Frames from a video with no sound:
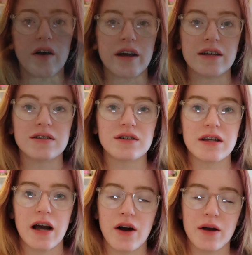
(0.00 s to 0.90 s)
Okay, so
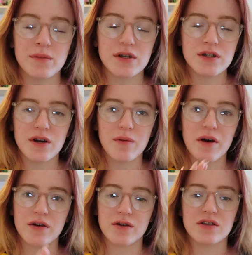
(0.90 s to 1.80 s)
now I'm going to talk
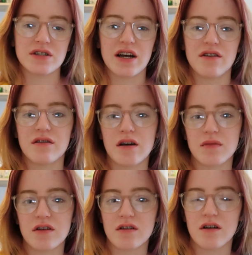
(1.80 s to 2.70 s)
about the goals that I've set
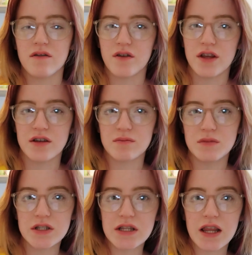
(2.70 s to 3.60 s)
myself for this
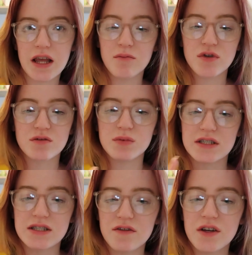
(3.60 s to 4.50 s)
month, like more
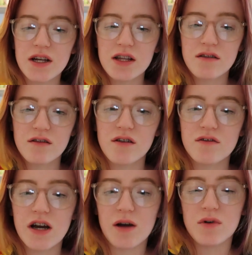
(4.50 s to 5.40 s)
specific
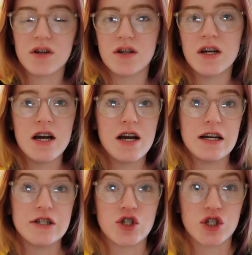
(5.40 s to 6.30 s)
stuff that I want to
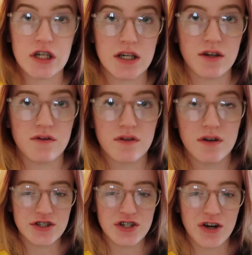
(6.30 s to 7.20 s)
achieve
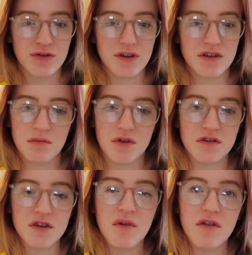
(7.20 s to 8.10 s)
general this
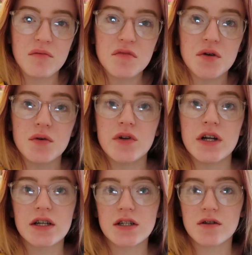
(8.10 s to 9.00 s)
month. Some of them do
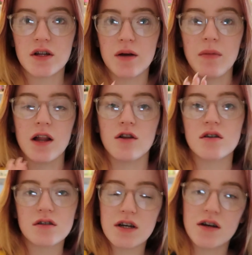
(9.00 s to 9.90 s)
link to like my
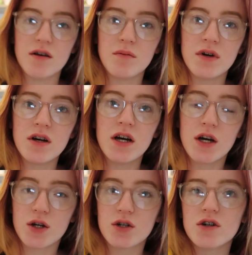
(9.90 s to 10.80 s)
long-term
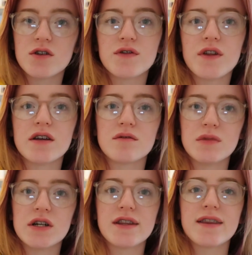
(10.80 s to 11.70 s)
goals for this
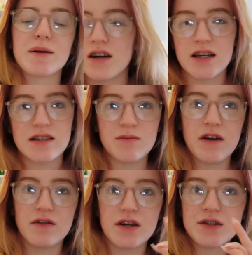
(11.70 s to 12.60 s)
month. Okay, so
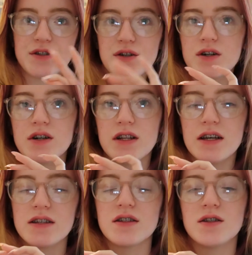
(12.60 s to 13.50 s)
my first goal
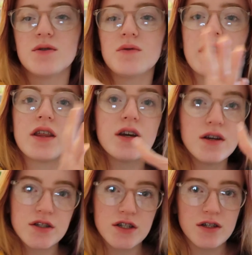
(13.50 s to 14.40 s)
is to do with
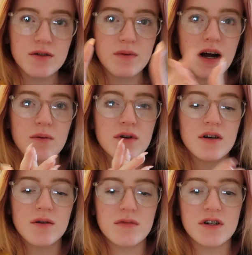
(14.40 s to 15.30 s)
YouTube. I want
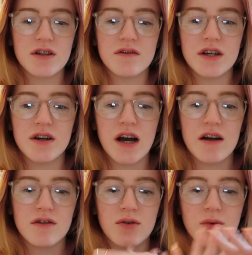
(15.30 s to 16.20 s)
to upload a video
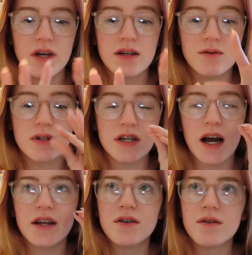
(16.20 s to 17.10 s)
every week, which
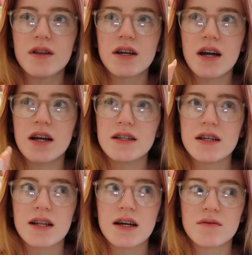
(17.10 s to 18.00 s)
I do think I
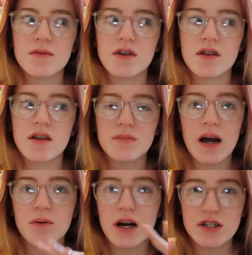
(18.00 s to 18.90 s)
did last month,
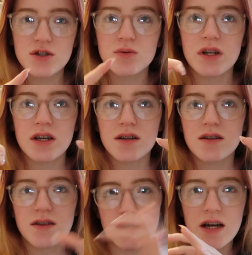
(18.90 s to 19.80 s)
but I just want
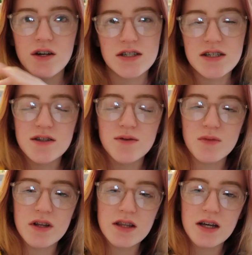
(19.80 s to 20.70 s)
to stay
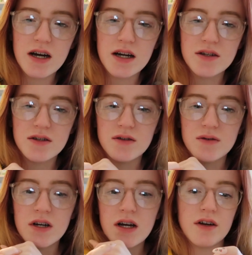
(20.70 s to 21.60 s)
consistent with that and
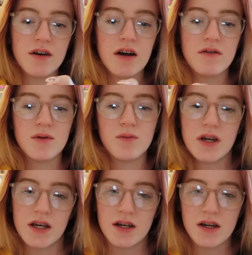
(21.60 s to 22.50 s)
do a video every
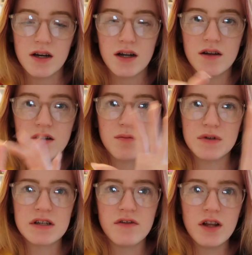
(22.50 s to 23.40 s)
week, and
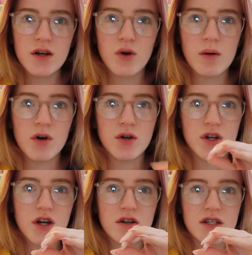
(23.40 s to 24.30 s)
specifically create more
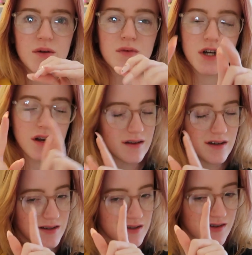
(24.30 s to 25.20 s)
uni content, which I know
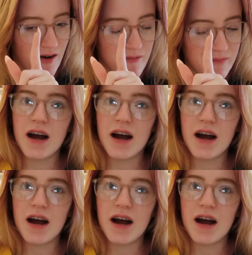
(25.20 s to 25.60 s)
this is not.